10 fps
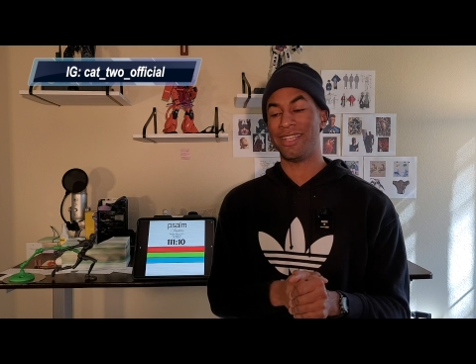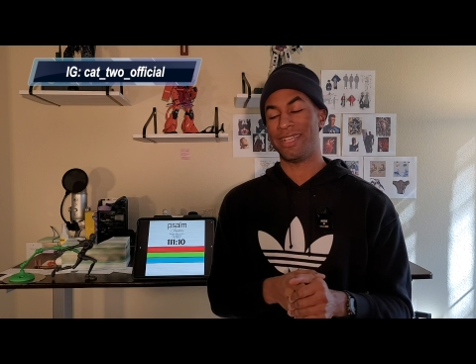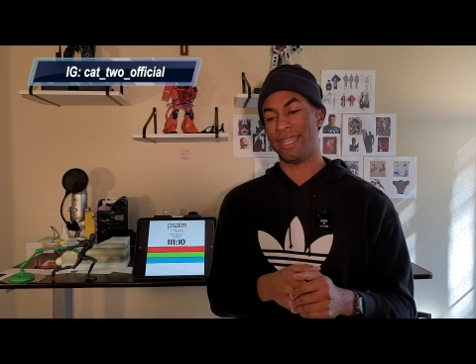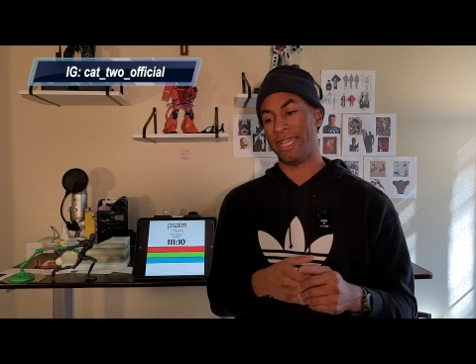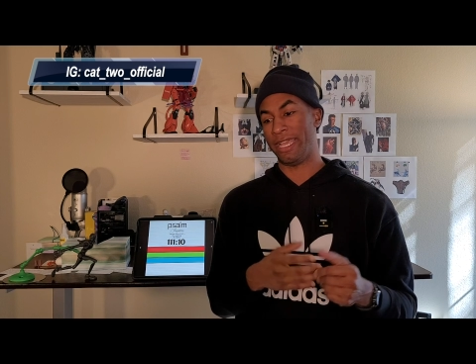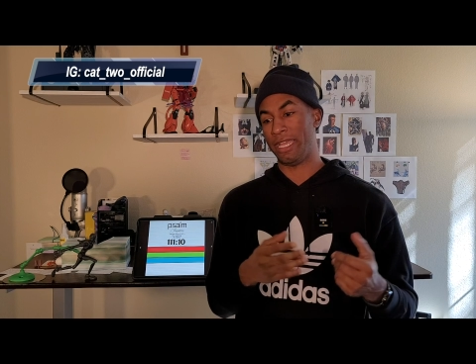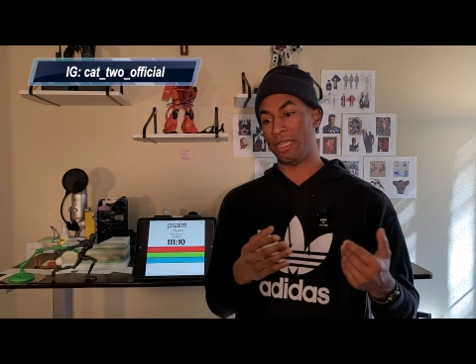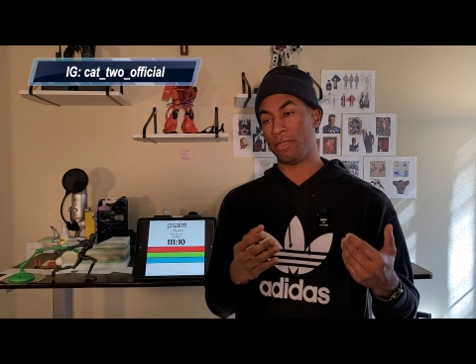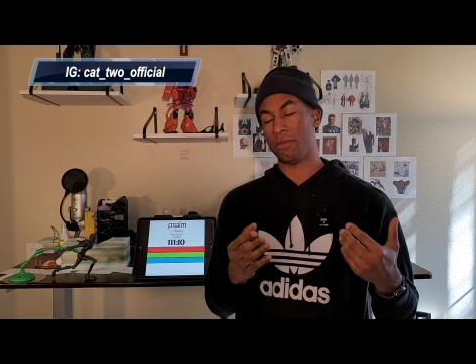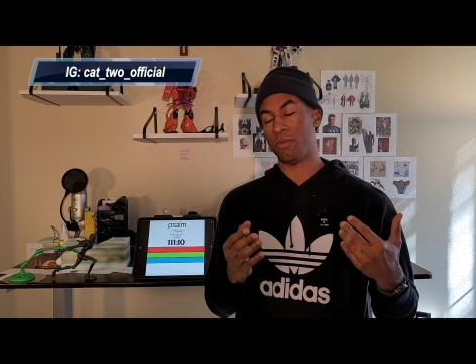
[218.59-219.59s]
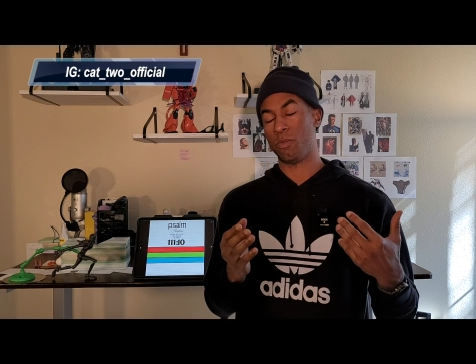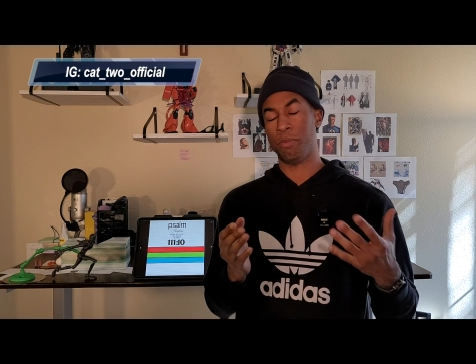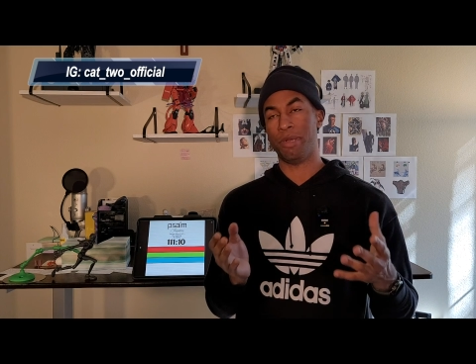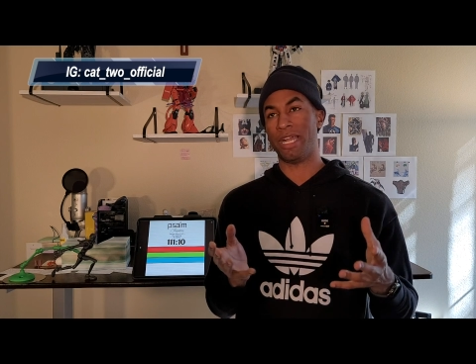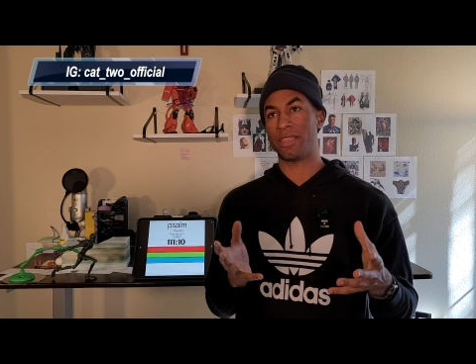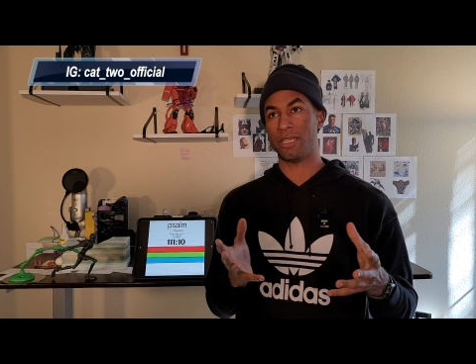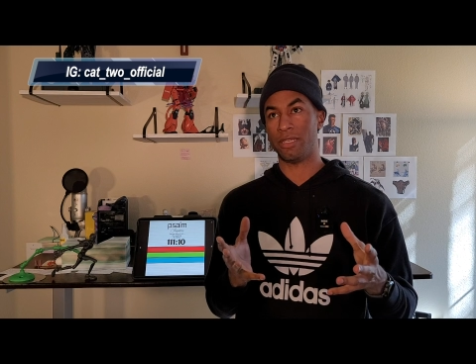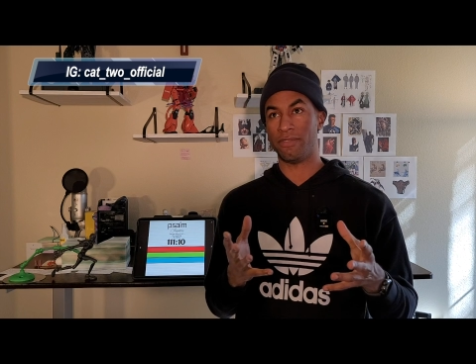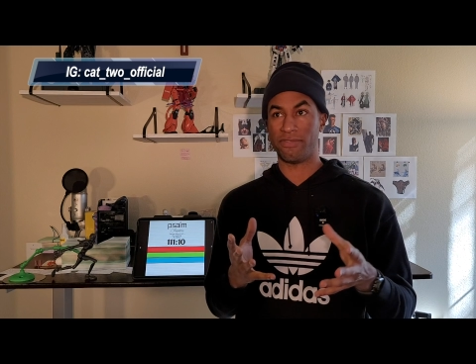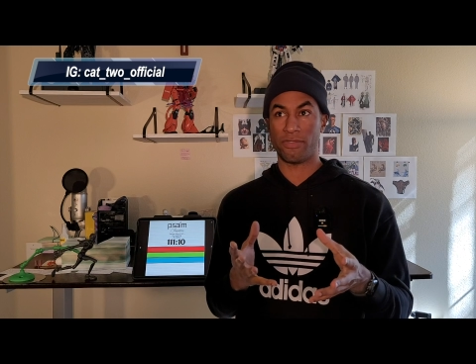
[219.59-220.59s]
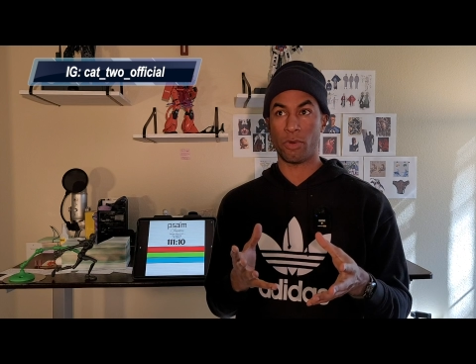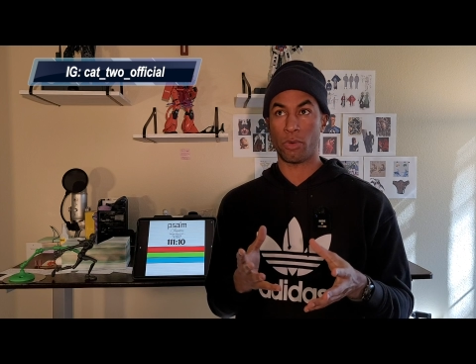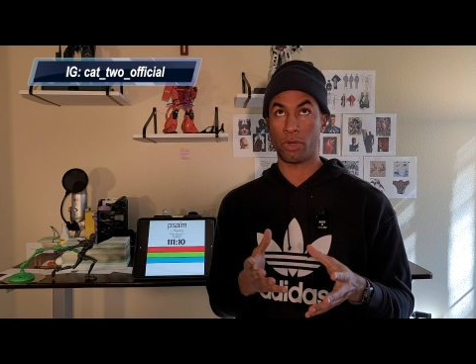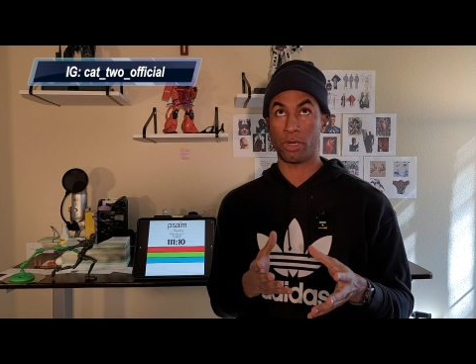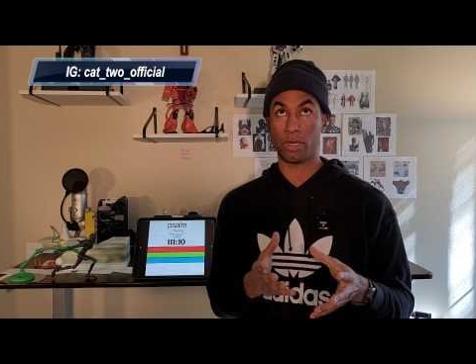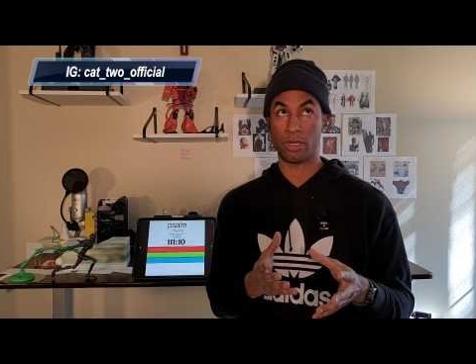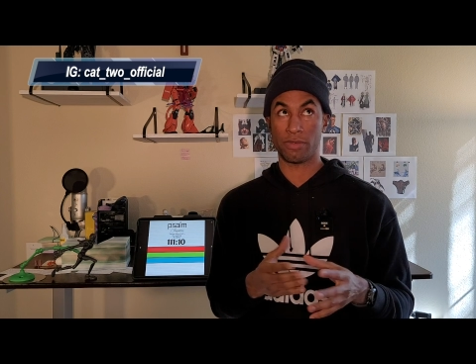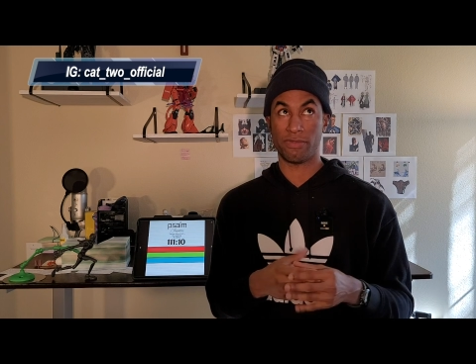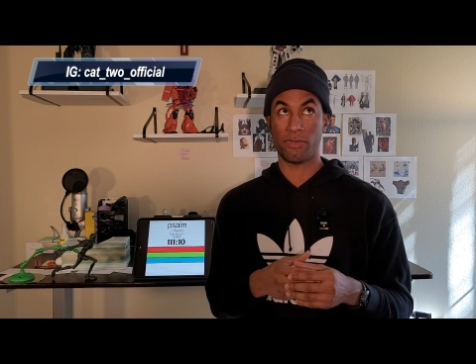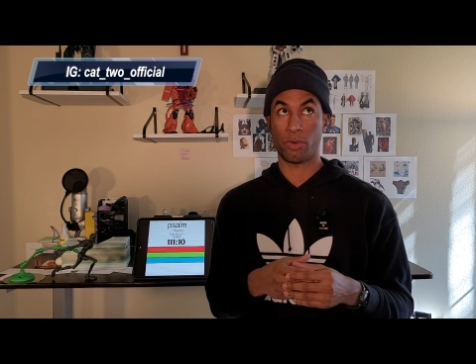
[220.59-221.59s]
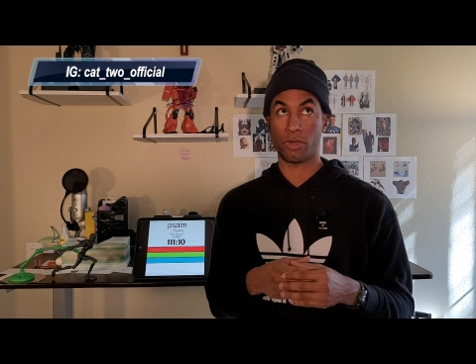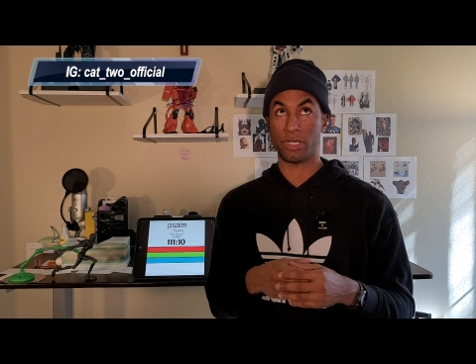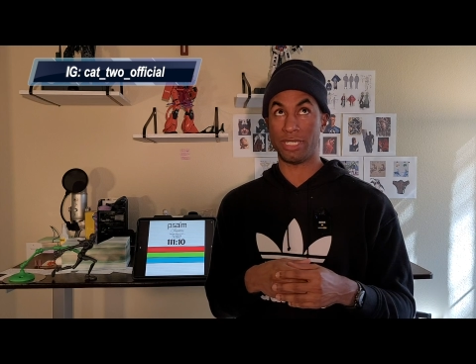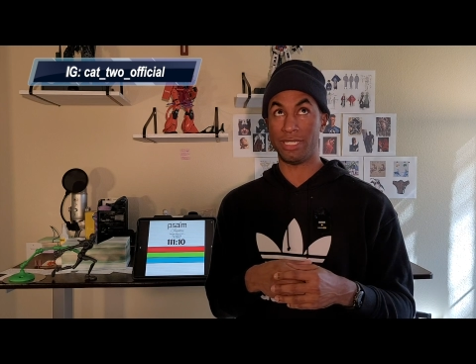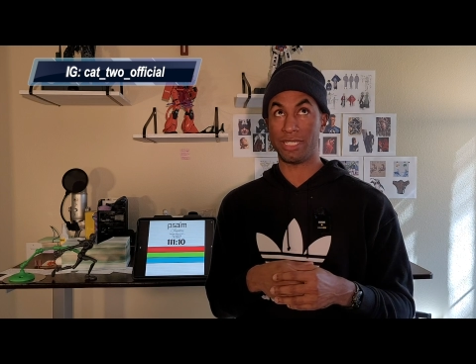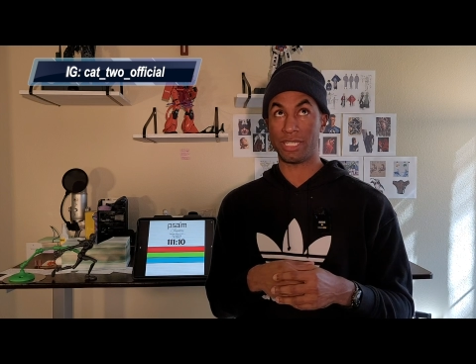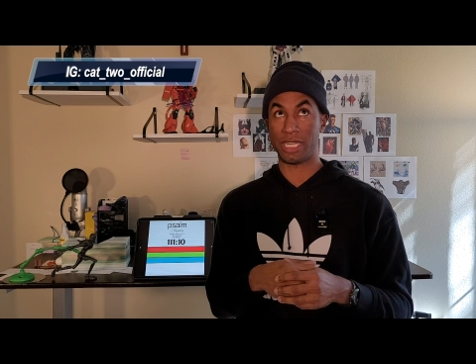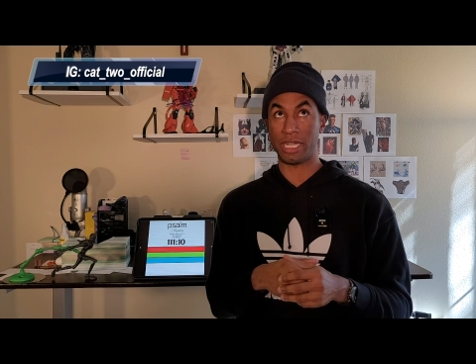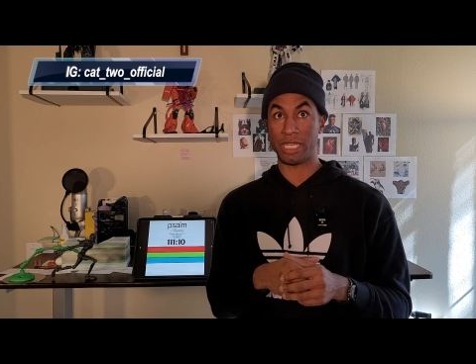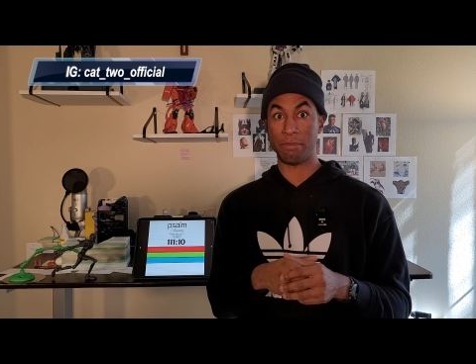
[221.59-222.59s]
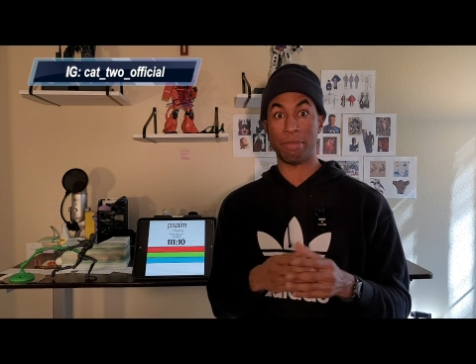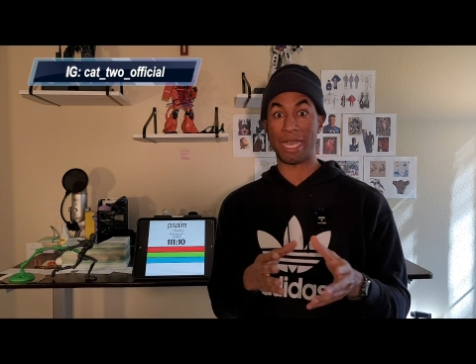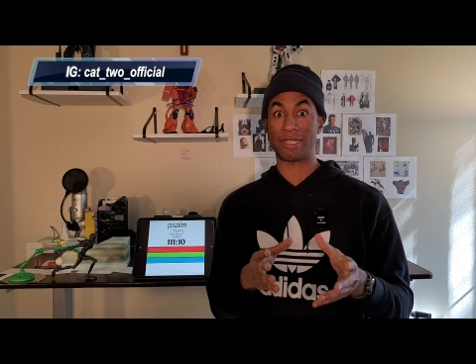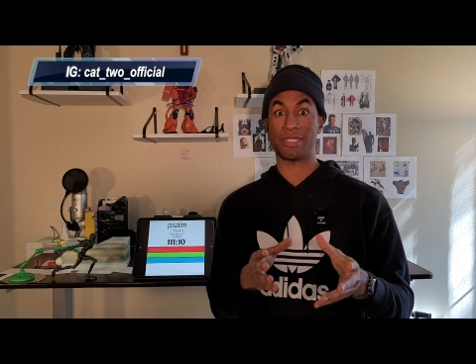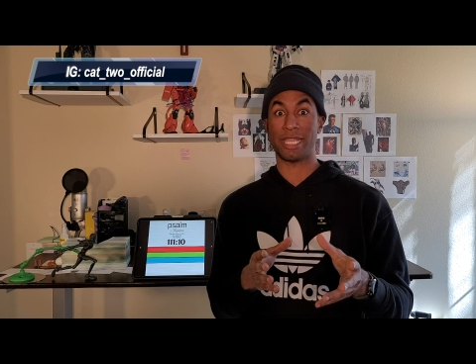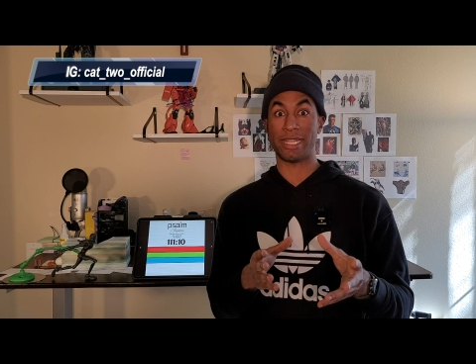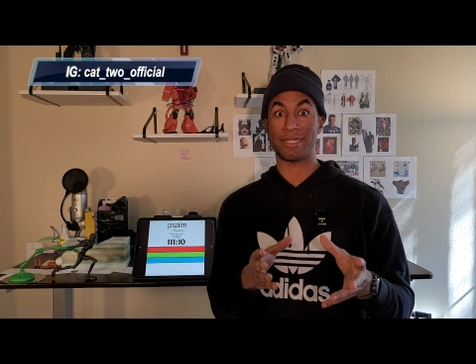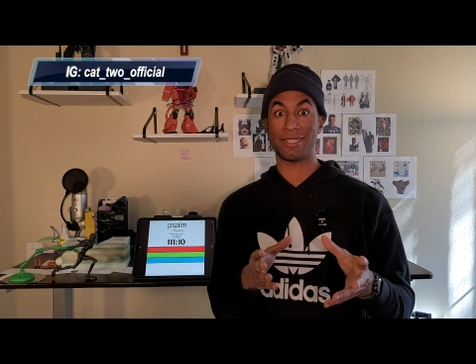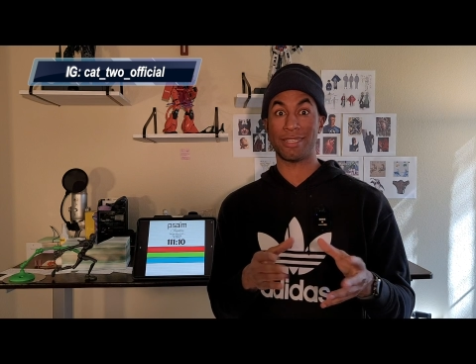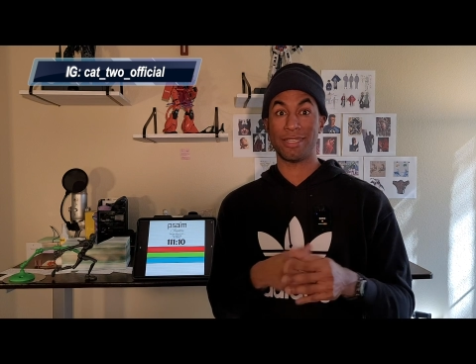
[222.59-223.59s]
I bought the 4 CD box set